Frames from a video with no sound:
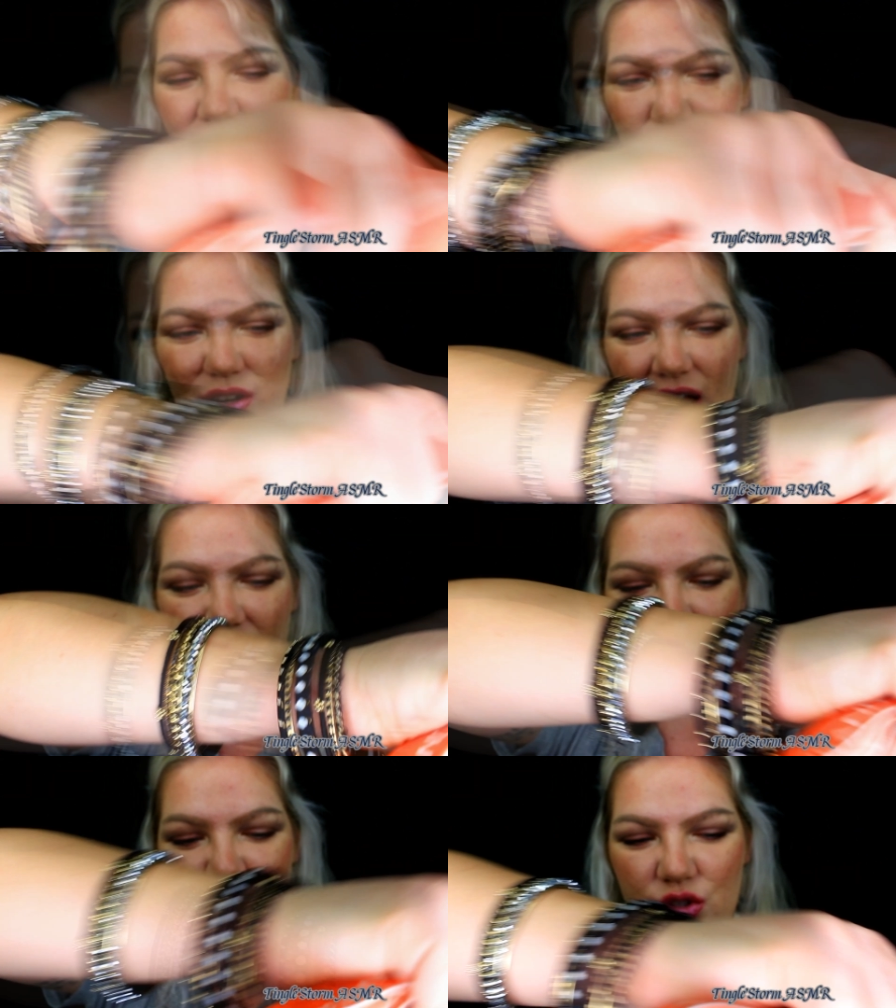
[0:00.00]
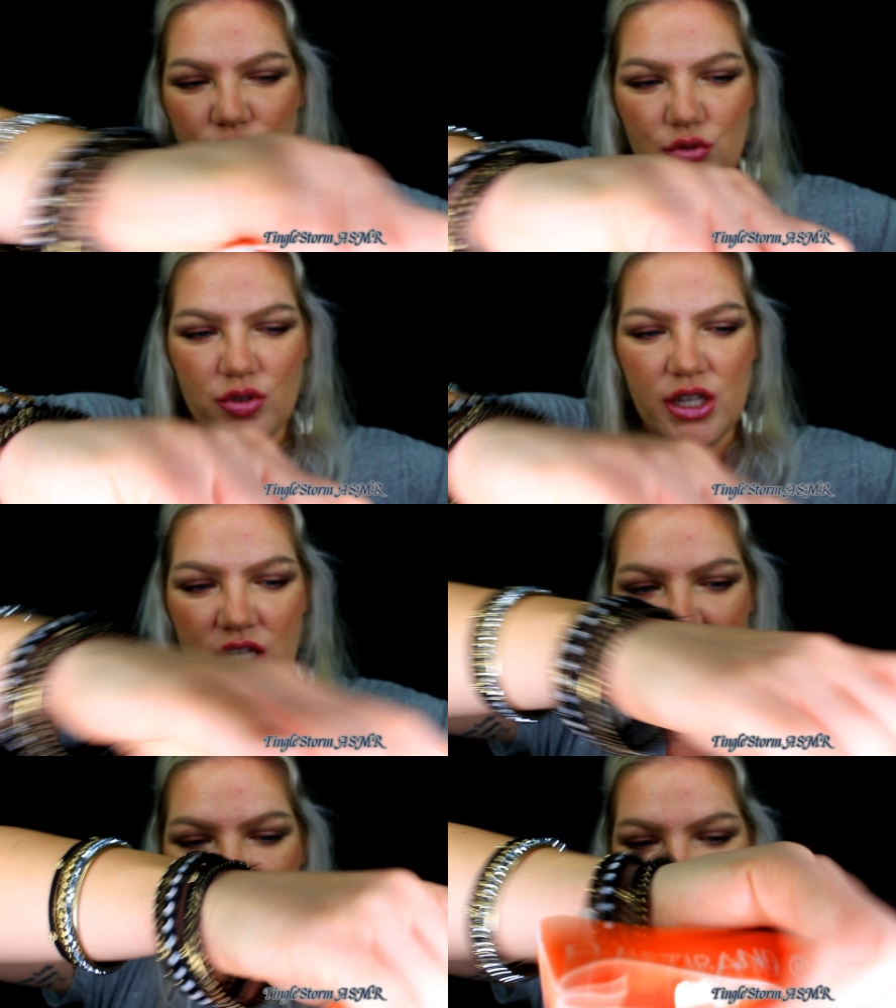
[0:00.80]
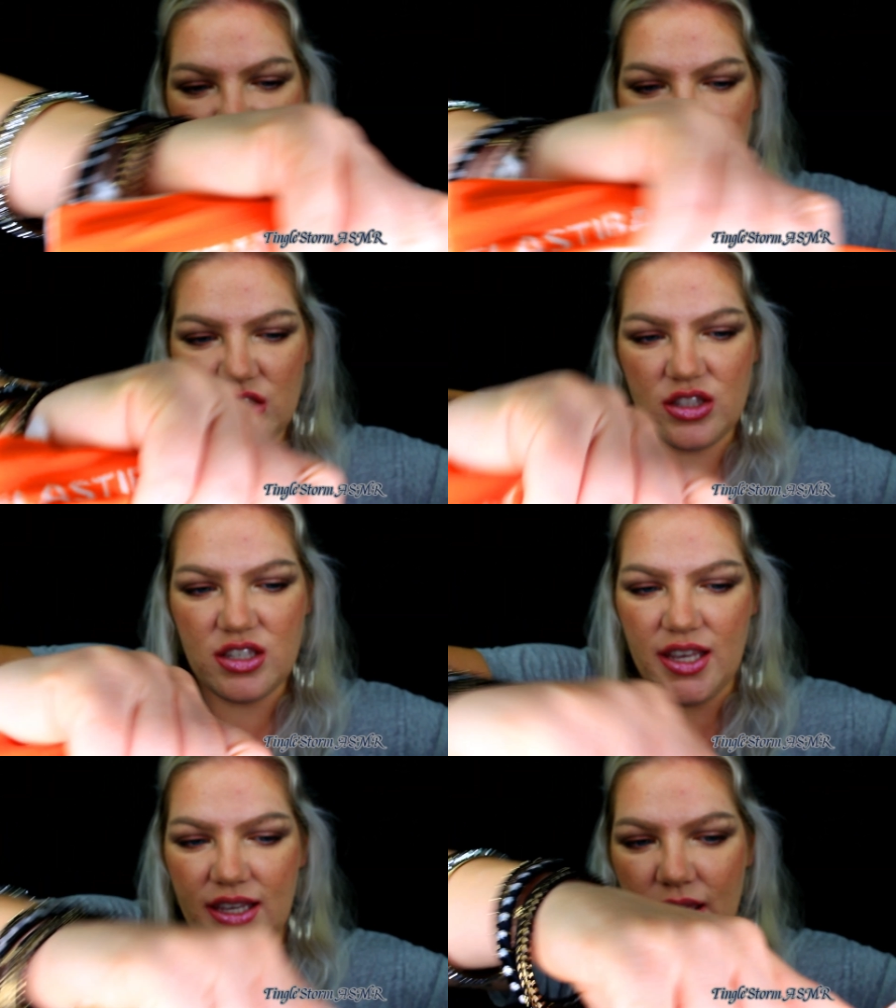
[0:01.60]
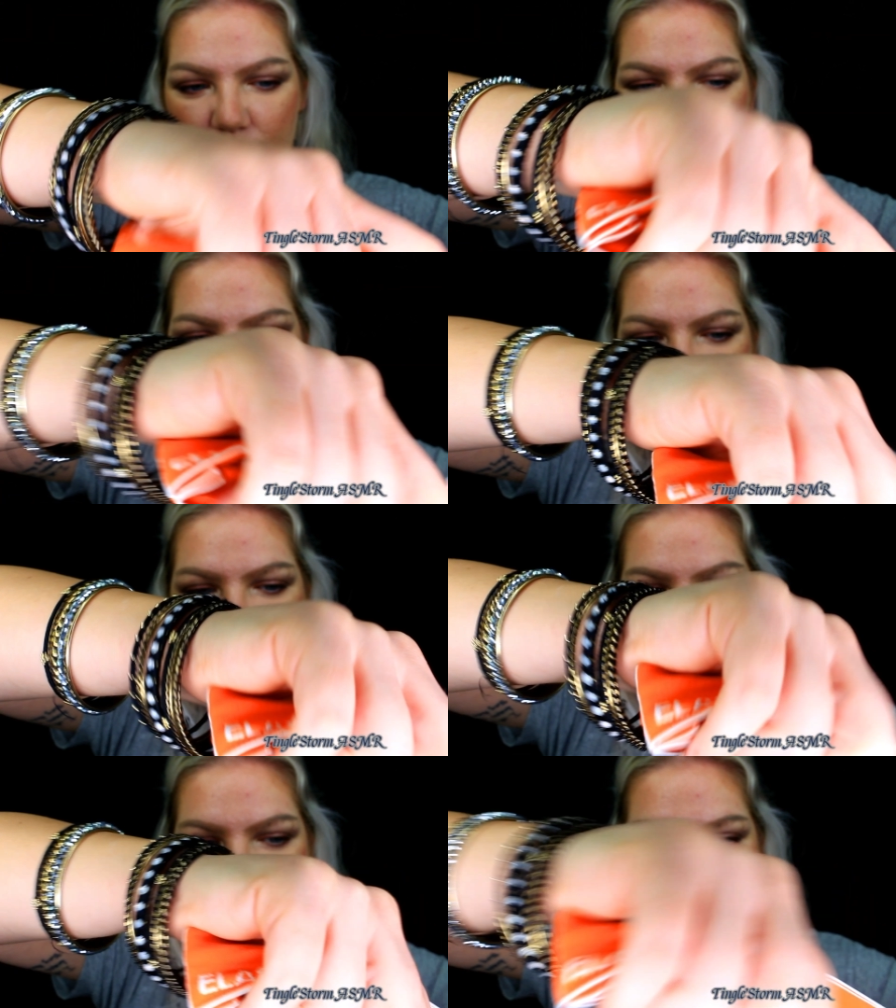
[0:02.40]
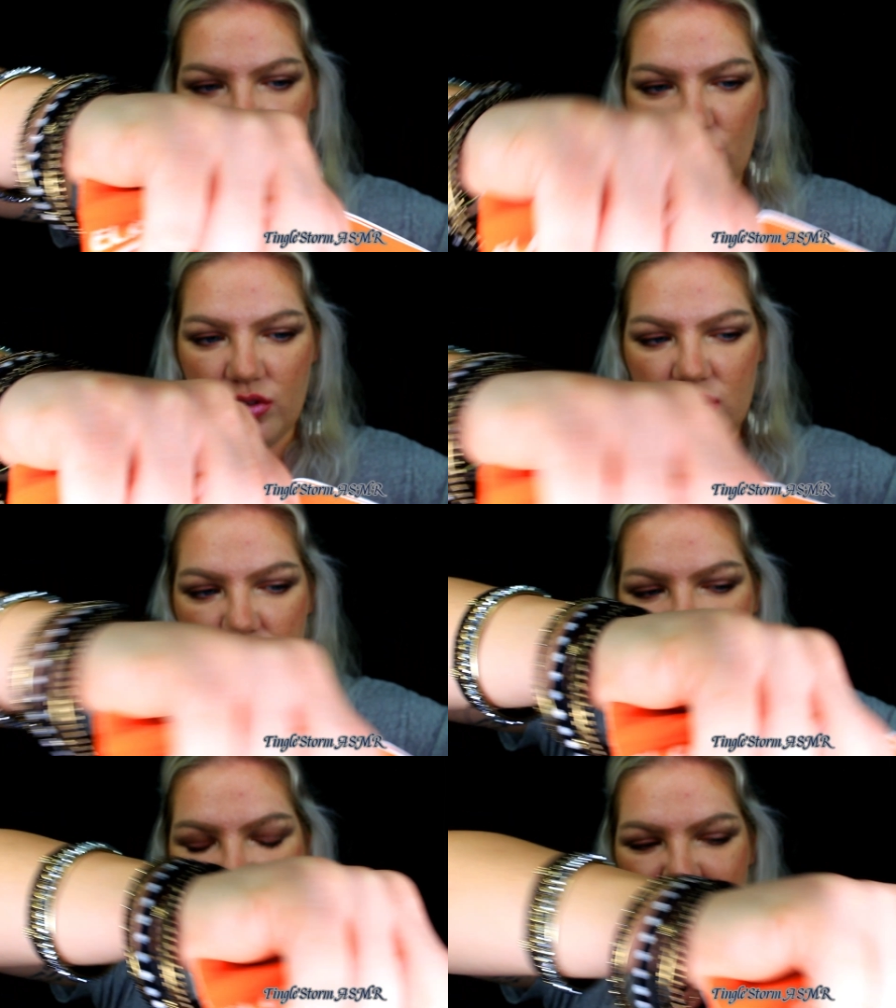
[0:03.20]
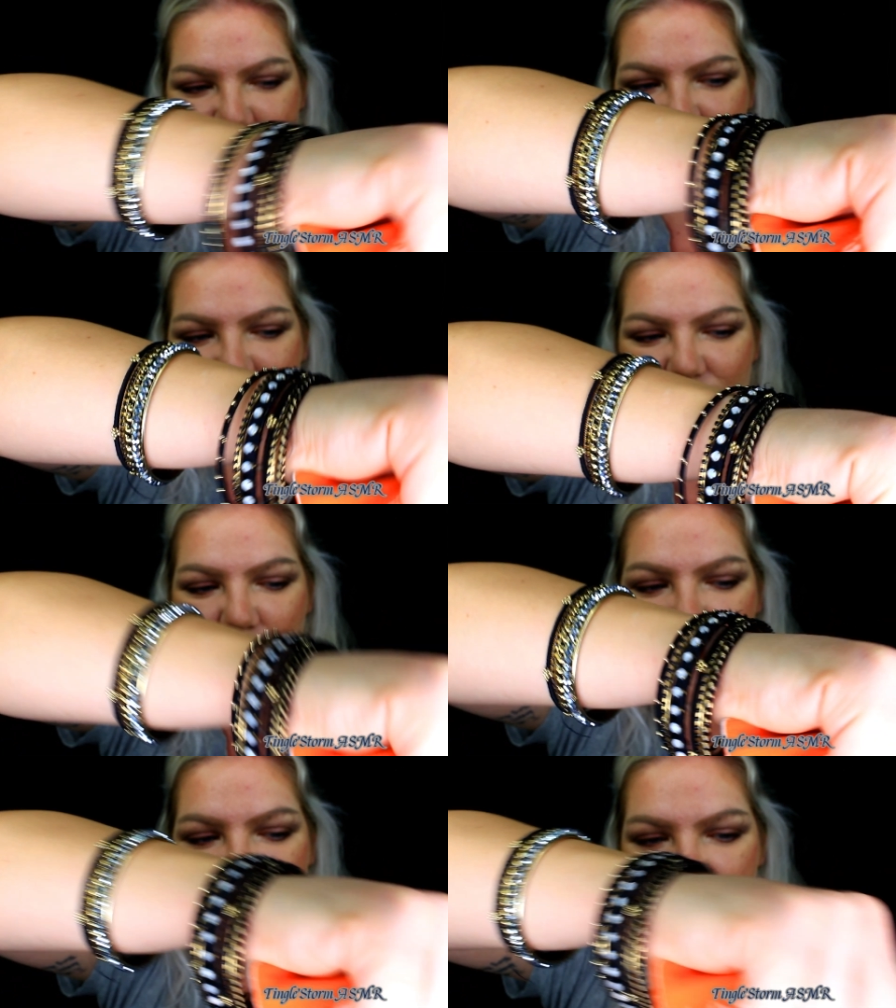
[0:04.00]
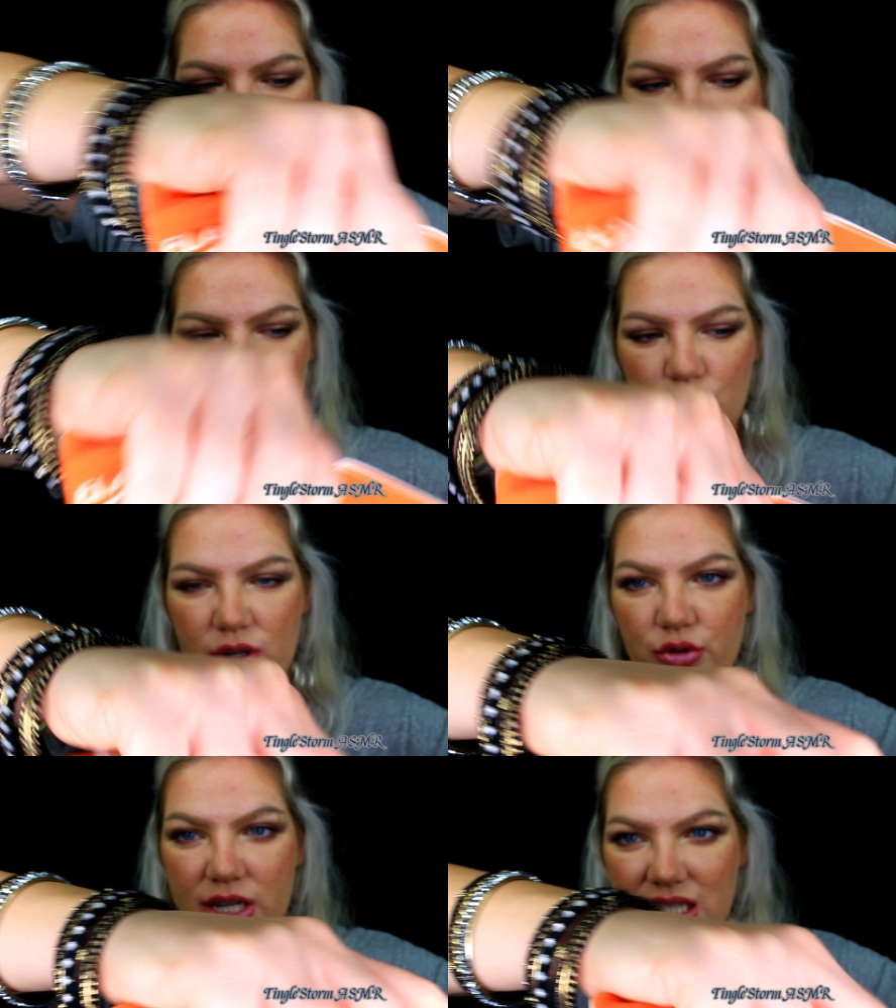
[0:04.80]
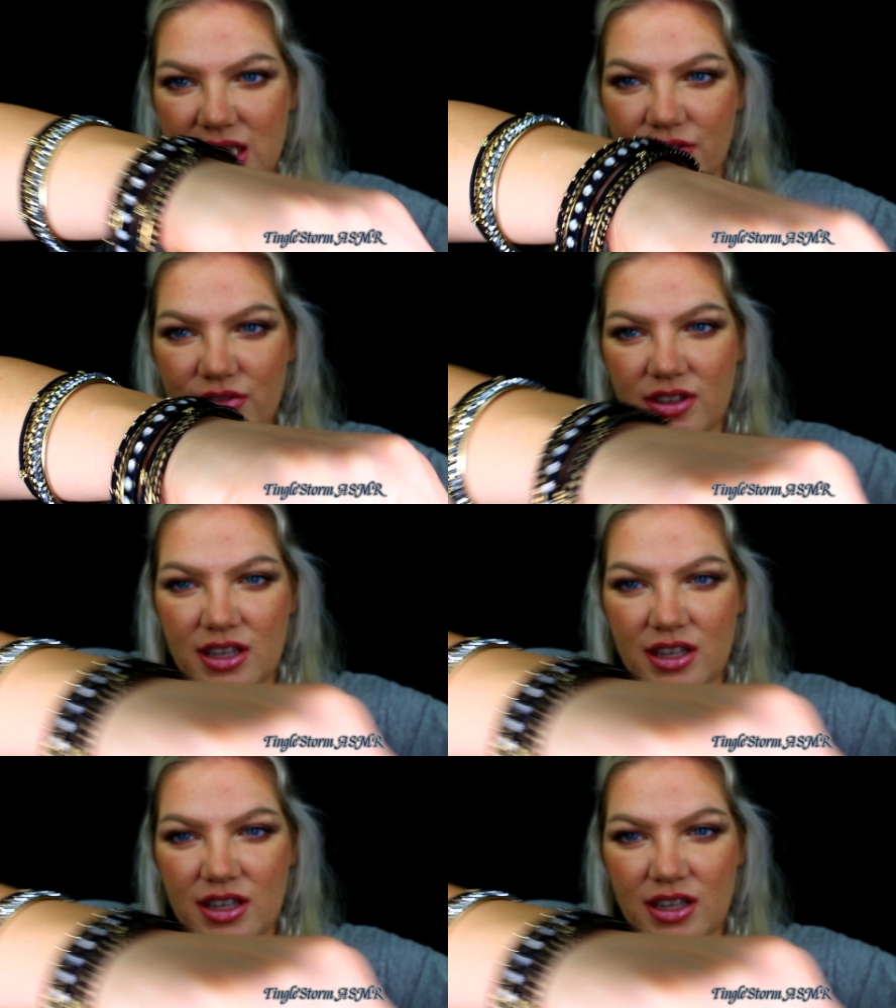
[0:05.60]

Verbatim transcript: on how to tie up without being too aggressive,